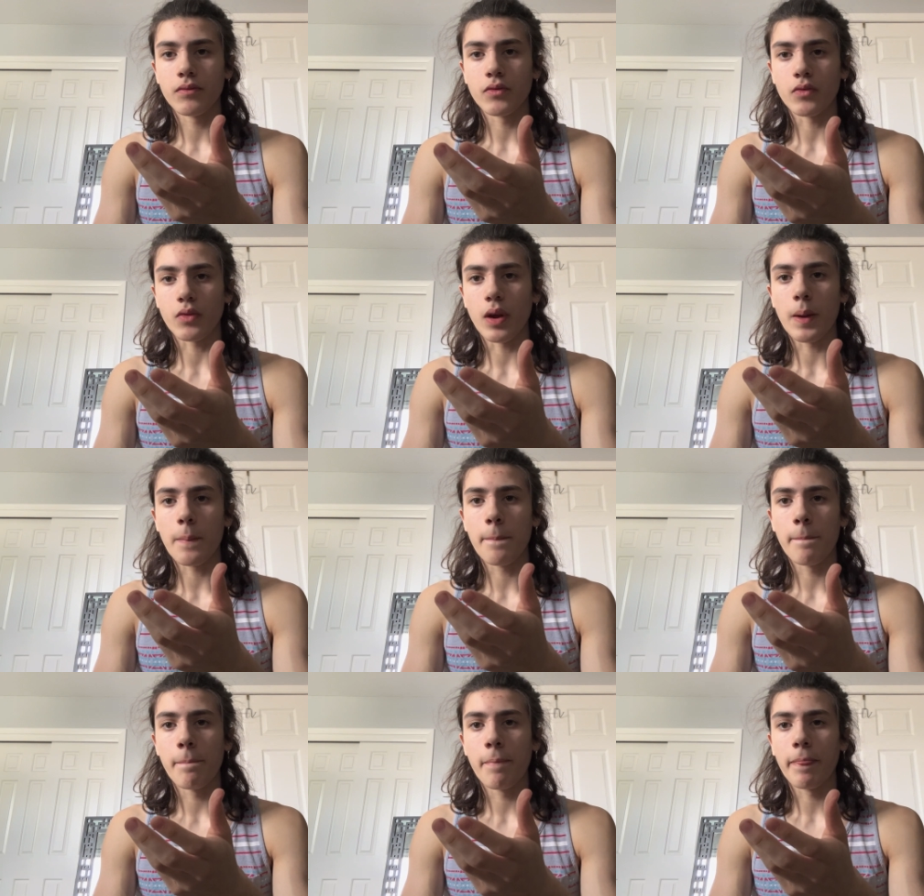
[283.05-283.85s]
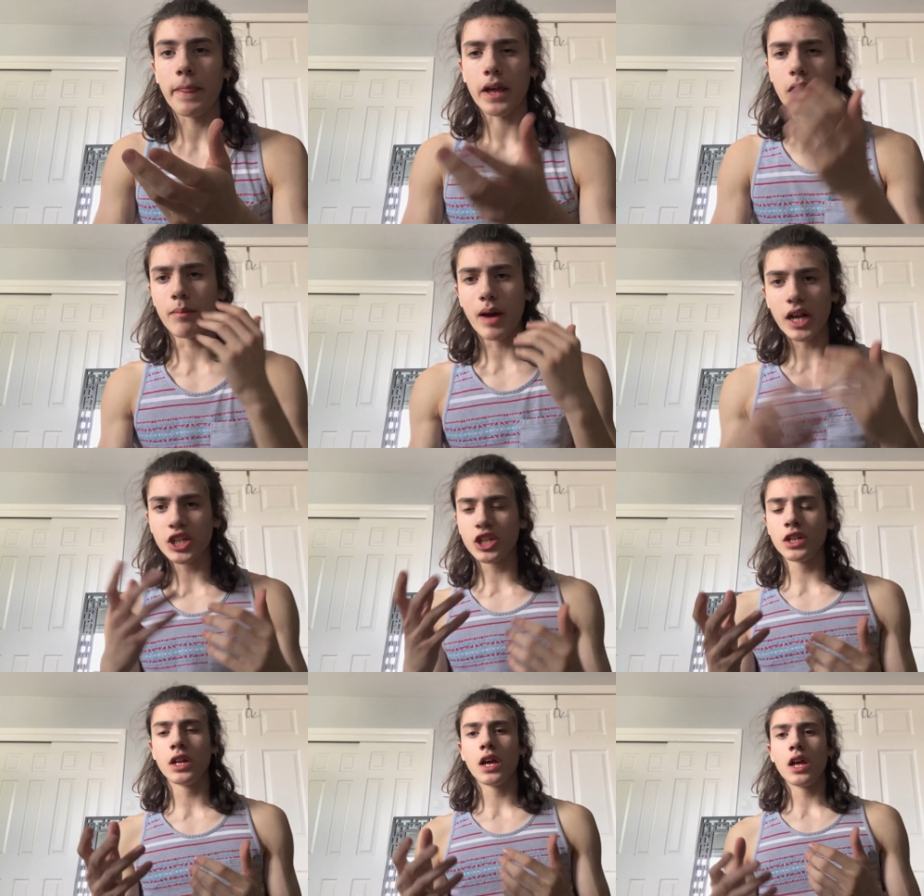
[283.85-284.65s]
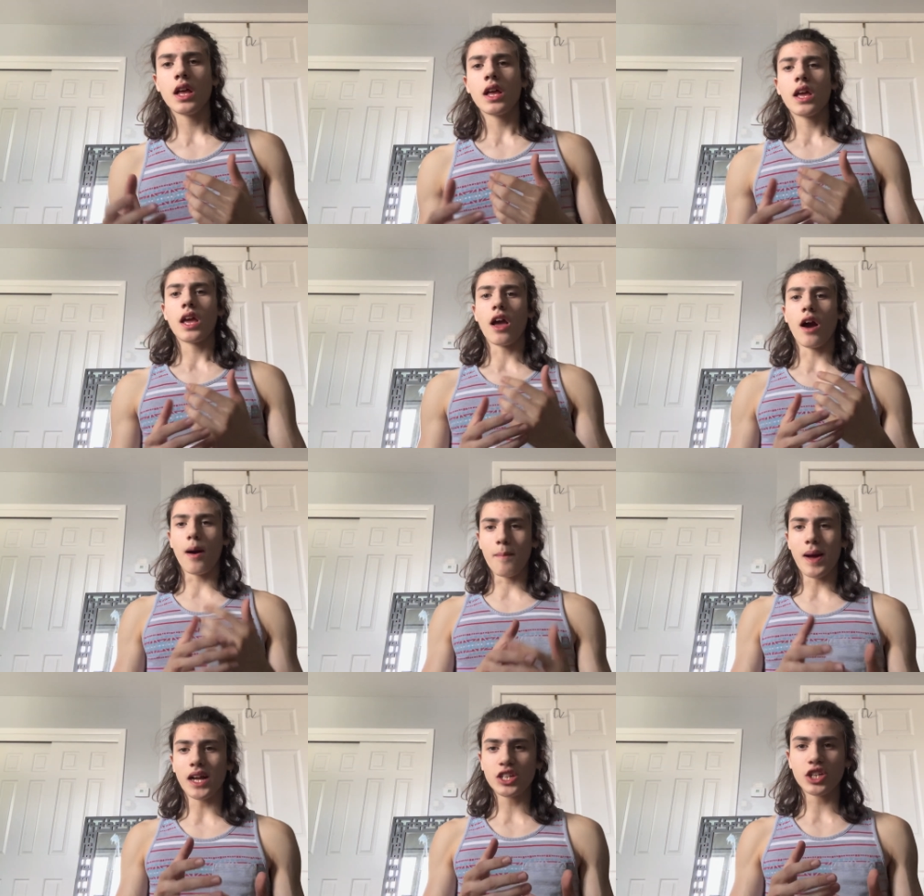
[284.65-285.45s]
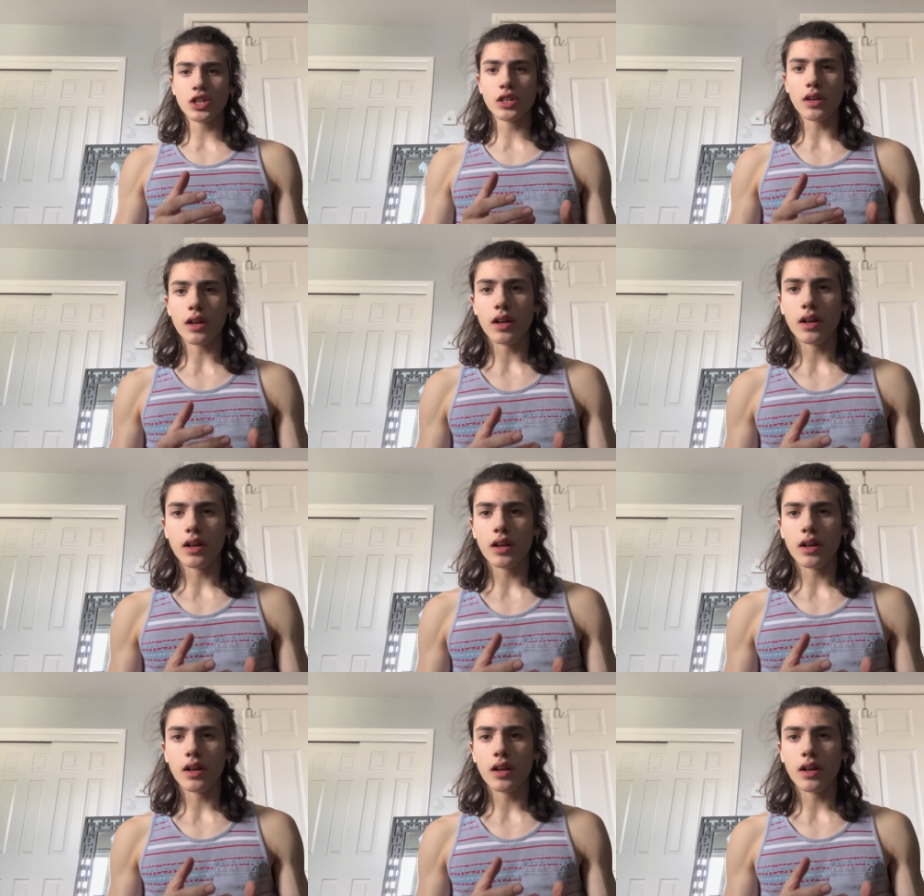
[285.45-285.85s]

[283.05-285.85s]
Right? Like imagine imagine